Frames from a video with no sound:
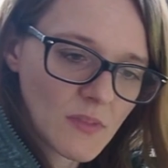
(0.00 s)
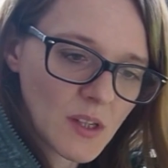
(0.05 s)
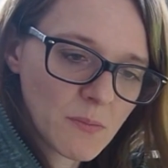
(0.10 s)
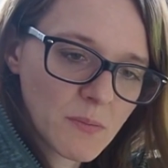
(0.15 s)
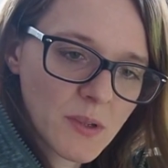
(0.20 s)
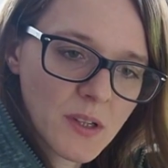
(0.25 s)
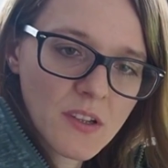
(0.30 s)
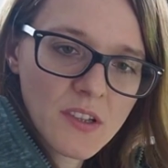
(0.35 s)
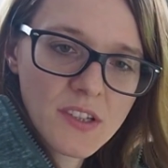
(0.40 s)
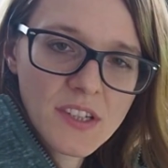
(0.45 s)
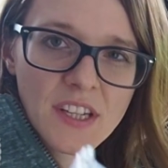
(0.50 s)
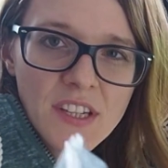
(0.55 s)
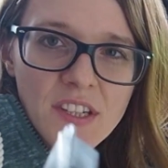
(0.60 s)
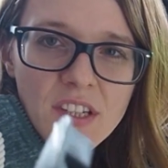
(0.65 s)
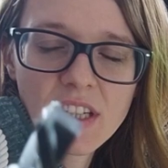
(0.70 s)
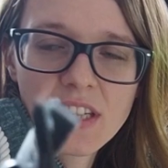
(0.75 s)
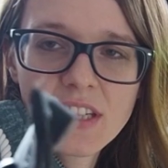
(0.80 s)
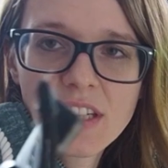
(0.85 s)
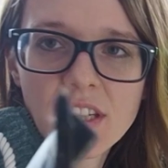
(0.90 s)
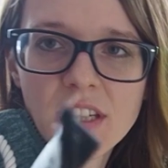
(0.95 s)
Because as
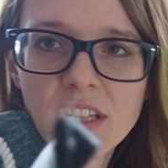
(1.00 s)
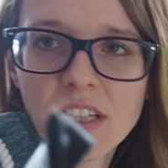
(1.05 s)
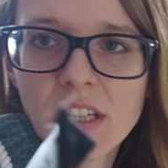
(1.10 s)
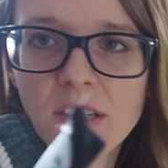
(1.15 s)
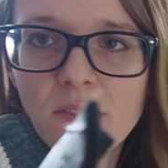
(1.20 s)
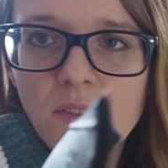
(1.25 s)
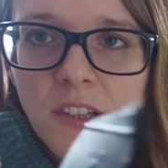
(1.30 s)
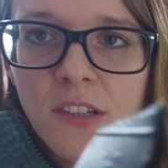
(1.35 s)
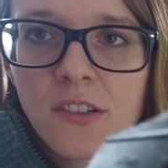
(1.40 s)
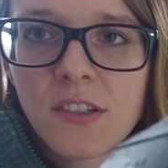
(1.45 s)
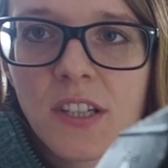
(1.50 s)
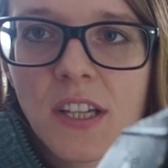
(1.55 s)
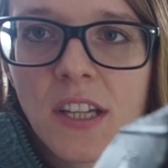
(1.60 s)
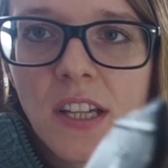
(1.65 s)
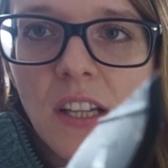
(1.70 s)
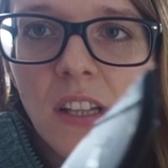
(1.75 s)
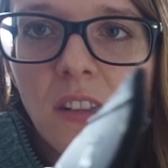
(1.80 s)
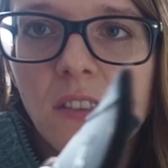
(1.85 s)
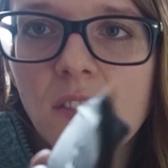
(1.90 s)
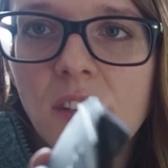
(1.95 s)
you can see when you
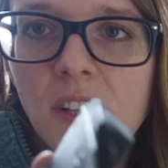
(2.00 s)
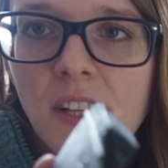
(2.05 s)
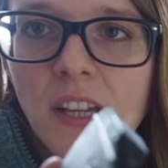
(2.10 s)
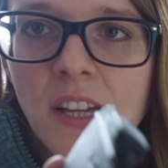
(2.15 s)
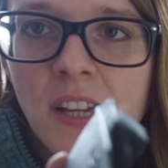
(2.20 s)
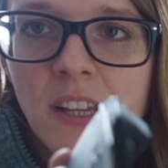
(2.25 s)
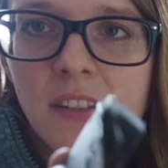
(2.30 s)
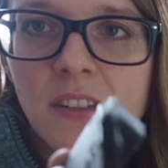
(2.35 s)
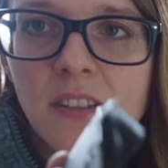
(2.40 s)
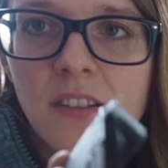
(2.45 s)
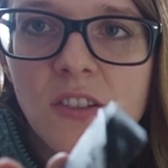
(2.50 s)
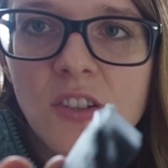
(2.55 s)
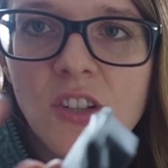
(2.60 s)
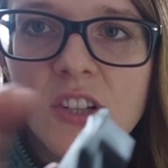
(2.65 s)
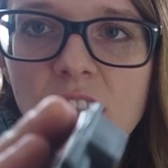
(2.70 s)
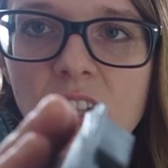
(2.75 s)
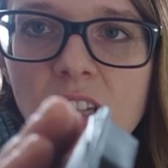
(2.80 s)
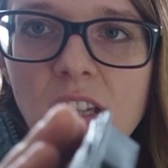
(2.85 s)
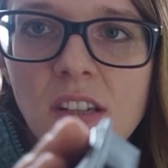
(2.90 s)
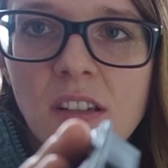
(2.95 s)
take a look at this
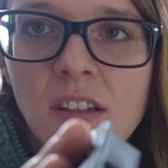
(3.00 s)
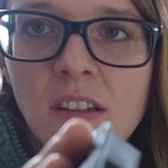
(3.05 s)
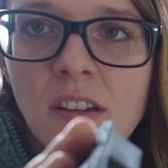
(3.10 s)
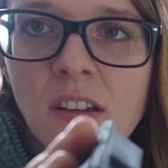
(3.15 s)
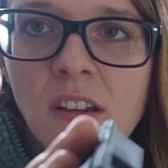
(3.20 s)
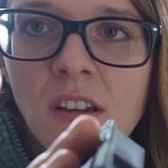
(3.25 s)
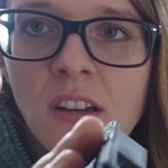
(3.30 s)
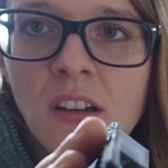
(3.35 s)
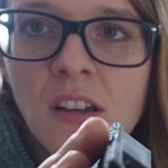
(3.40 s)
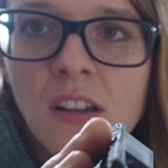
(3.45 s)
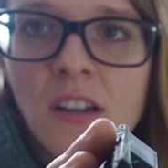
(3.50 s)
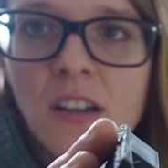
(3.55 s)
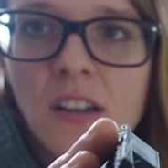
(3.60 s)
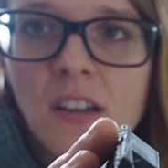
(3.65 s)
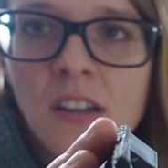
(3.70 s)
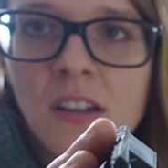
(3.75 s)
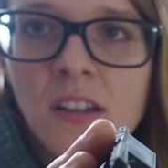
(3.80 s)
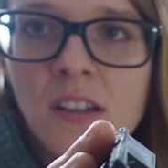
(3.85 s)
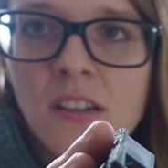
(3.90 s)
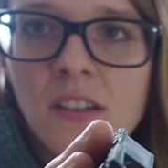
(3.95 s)
jig,
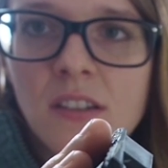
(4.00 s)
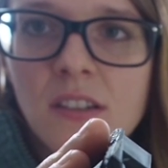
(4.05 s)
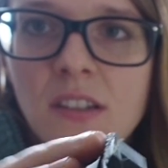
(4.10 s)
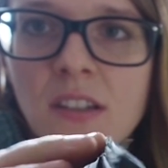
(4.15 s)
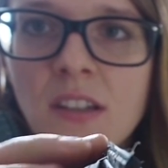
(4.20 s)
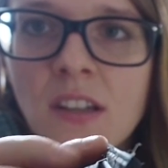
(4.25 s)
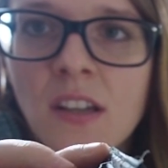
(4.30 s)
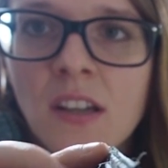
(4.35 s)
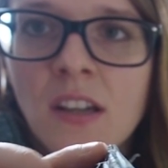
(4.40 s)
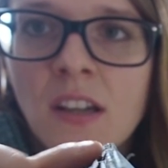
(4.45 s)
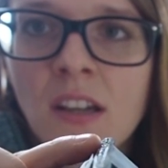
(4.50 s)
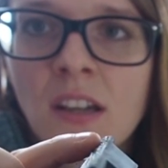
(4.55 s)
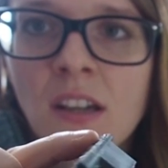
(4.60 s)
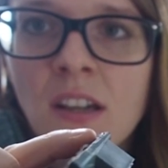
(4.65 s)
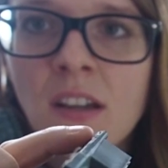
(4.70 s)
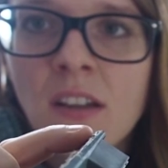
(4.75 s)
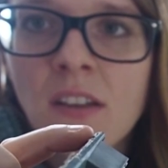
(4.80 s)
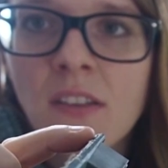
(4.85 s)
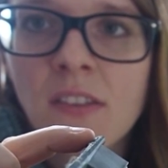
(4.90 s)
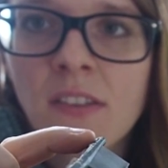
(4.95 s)
is
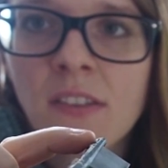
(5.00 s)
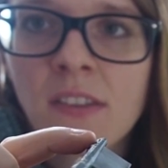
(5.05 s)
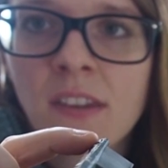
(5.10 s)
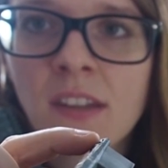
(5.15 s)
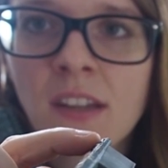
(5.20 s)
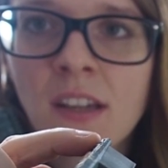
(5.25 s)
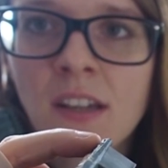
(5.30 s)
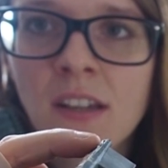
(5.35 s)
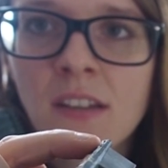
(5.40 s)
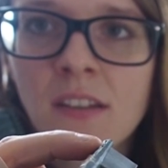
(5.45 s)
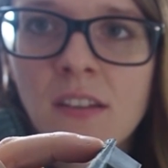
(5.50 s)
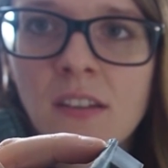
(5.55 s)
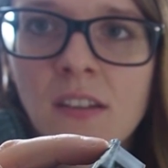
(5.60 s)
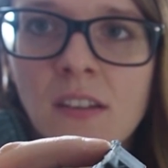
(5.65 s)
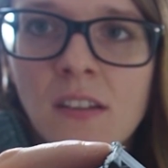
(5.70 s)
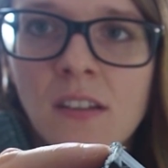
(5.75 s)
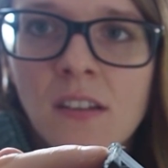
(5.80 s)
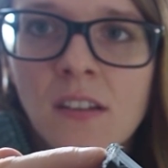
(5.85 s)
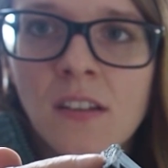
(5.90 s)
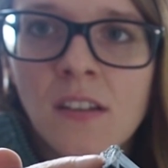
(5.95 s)
that
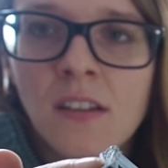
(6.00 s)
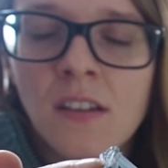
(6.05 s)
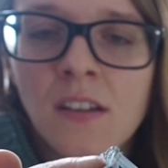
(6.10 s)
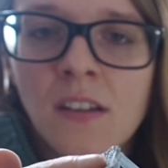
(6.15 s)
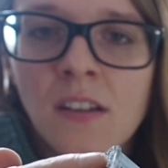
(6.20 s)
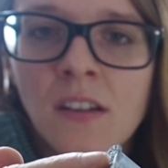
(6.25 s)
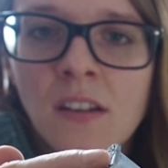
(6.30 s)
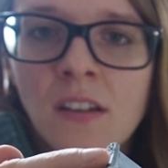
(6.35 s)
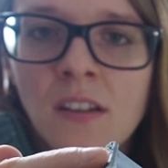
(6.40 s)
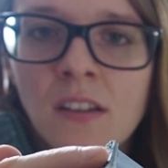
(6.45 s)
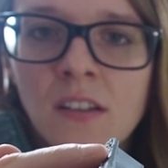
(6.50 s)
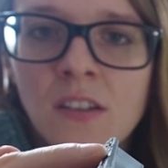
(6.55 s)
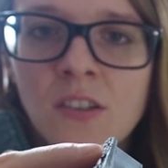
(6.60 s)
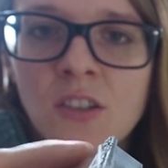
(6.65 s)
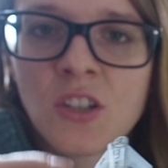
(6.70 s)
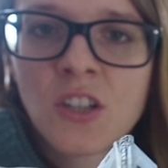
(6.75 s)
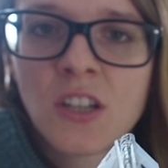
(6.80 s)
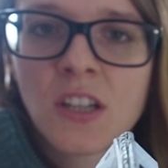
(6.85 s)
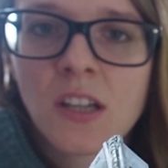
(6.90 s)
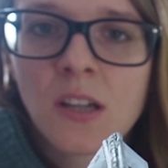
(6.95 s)
the
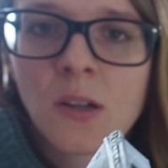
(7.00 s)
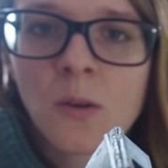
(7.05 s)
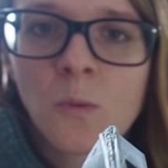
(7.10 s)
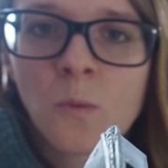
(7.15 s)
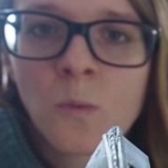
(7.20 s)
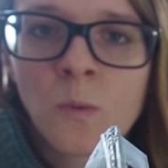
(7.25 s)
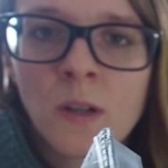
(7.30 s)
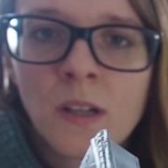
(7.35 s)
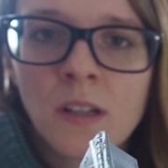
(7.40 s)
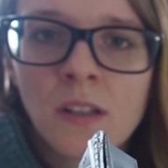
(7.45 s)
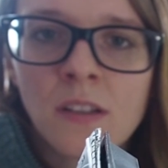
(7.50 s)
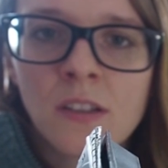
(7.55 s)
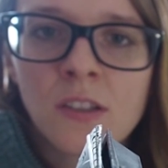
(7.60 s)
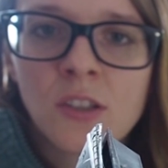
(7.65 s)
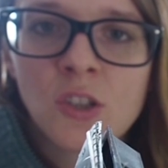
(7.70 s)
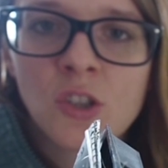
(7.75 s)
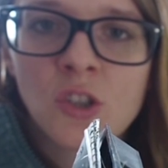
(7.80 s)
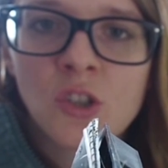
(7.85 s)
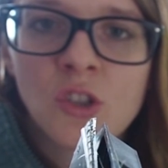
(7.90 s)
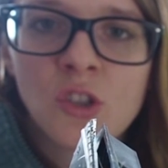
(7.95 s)
jig will
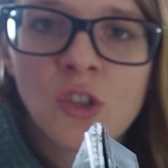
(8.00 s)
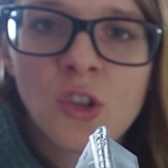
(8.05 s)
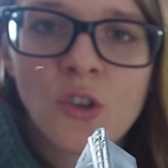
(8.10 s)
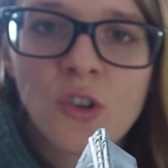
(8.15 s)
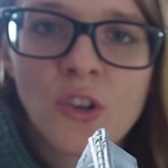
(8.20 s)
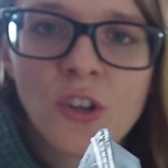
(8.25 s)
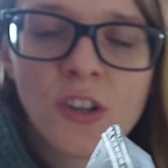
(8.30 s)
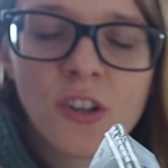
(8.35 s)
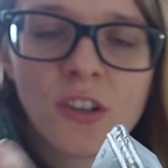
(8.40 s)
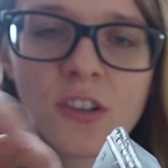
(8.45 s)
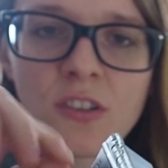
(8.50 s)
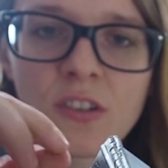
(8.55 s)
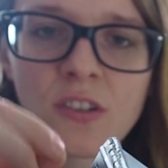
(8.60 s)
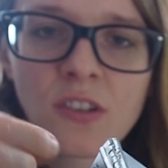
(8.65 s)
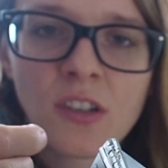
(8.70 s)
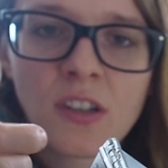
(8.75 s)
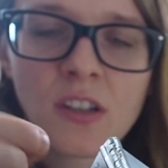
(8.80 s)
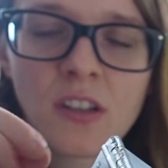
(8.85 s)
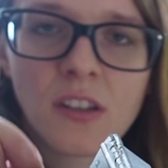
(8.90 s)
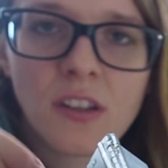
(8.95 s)
turn
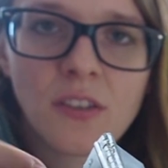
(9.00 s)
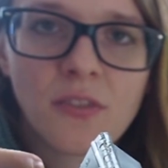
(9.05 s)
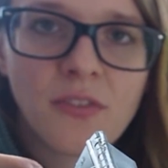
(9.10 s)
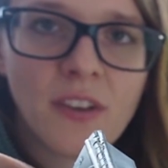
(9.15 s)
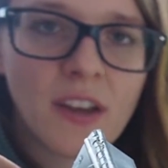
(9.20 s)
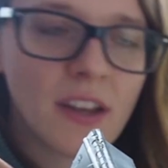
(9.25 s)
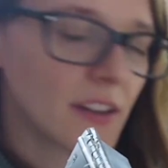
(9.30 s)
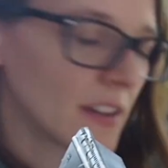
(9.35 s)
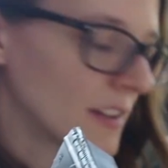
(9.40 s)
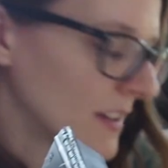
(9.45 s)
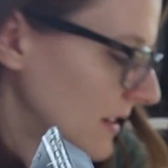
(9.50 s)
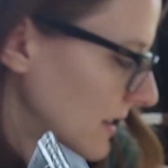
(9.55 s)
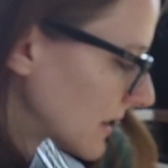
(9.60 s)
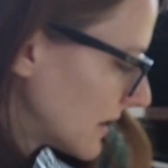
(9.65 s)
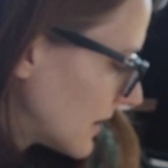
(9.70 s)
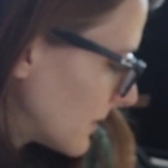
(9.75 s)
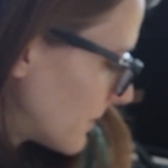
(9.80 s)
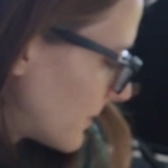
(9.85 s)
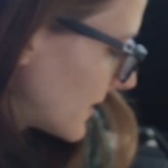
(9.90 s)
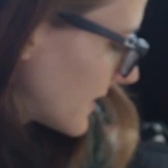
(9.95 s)
the feather a
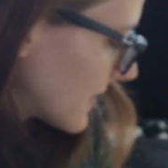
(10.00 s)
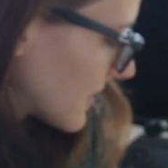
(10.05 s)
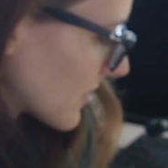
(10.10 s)
little bit.